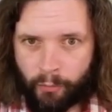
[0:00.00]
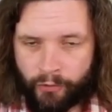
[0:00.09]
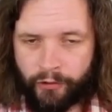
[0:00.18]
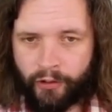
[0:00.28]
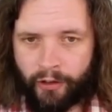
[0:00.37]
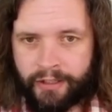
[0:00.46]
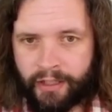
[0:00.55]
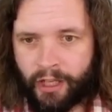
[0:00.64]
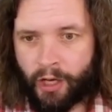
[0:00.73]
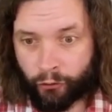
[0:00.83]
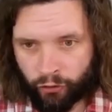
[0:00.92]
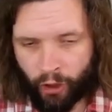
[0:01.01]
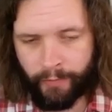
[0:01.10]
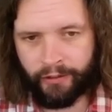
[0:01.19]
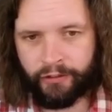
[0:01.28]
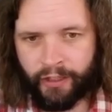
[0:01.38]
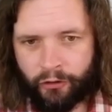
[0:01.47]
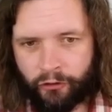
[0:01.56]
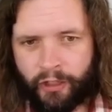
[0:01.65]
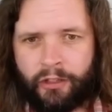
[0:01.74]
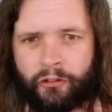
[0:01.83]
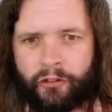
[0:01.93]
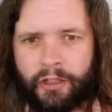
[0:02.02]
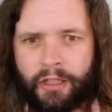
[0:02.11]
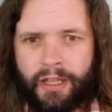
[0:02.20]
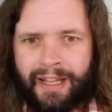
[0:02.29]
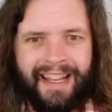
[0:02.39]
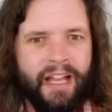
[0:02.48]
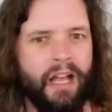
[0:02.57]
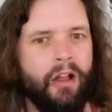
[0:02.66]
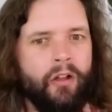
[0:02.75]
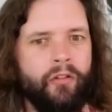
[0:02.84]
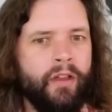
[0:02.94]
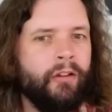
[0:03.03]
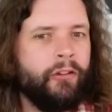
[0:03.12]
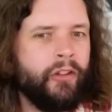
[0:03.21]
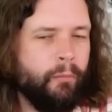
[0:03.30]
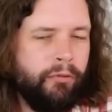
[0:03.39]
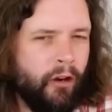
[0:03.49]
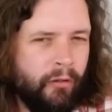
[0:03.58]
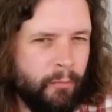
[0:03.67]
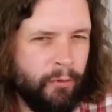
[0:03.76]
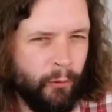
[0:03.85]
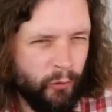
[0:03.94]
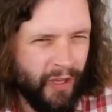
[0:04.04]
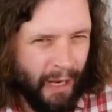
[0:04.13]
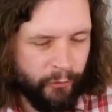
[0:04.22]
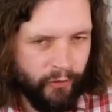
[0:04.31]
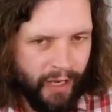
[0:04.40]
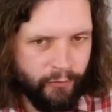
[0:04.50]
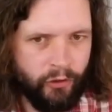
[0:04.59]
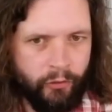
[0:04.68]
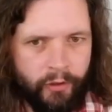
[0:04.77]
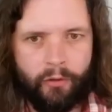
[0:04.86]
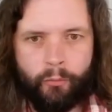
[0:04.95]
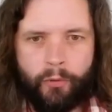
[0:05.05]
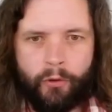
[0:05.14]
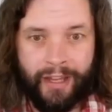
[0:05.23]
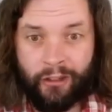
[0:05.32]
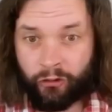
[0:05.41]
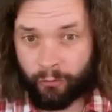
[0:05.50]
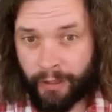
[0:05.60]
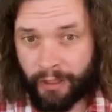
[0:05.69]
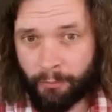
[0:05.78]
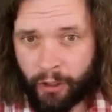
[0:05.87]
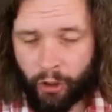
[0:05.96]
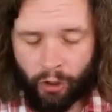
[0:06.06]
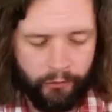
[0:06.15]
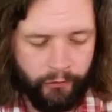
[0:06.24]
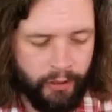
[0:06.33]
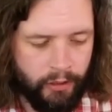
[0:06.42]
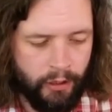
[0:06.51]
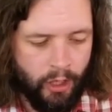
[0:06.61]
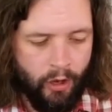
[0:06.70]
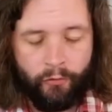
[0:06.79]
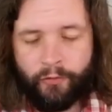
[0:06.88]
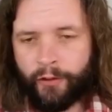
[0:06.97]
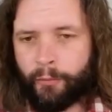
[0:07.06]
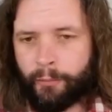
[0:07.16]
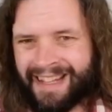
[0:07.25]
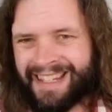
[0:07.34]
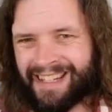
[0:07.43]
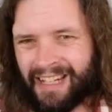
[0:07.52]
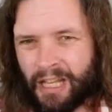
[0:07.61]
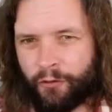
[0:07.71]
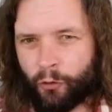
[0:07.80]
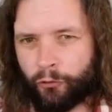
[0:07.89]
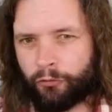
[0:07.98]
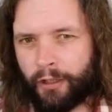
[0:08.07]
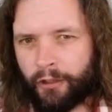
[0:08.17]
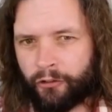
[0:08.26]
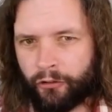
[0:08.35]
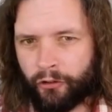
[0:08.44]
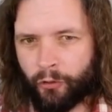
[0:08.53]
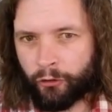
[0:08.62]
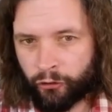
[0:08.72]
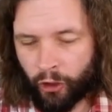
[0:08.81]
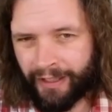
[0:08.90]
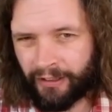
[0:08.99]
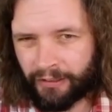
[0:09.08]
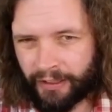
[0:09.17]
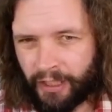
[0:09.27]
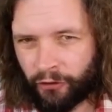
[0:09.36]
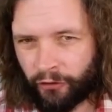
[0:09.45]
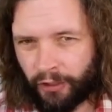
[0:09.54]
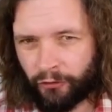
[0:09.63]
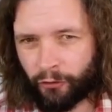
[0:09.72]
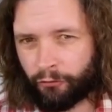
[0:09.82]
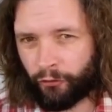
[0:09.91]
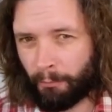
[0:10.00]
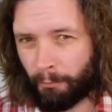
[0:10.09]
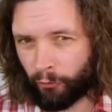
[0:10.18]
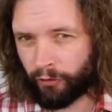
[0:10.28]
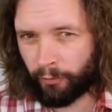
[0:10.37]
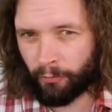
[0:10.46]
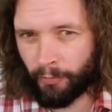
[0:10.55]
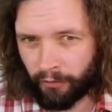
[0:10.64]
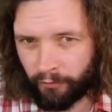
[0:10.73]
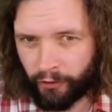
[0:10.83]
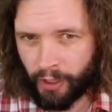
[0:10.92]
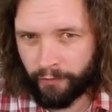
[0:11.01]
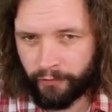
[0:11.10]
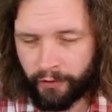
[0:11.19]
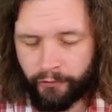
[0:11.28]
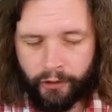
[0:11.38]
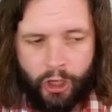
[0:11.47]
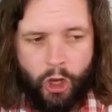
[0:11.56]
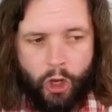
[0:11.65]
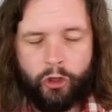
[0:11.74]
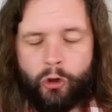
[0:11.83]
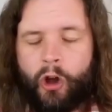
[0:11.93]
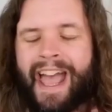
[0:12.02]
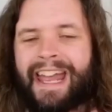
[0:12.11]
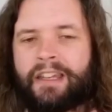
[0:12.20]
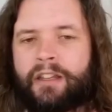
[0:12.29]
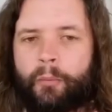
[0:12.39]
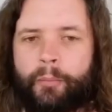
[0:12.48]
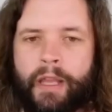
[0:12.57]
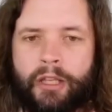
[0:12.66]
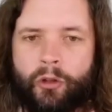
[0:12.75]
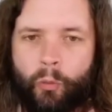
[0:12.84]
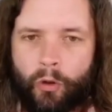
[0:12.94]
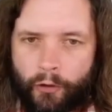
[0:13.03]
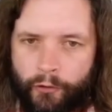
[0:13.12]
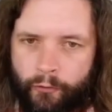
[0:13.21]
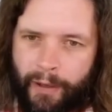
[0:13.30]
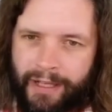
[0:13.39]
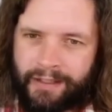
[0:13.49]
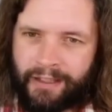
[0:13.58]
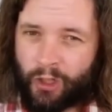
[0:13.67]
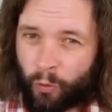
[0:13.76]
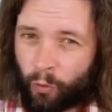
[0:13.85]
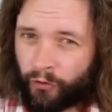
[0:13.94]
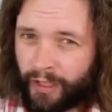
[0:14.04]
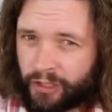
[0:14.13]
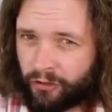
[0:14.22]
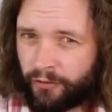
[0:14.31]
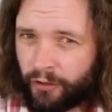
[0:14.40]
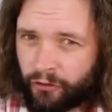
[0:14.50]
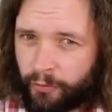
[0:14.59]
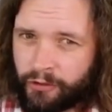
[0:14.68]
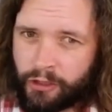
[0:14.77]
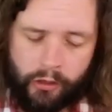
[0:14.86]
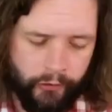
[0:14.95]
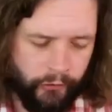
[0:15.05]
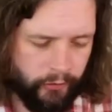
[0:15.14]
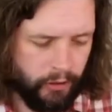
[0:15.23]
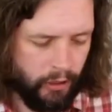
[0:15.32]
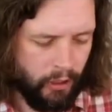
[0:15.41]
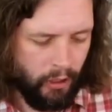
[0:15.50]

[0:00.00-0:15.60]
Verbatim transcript: up this idea of atomic state change. There are some programming problems where you absolutely have to do it, but they should be in the minority fundamentally, if you're trying to do atomic state changes across multiple microservices, you'll end up being in the world of basically coordination of distributed locks.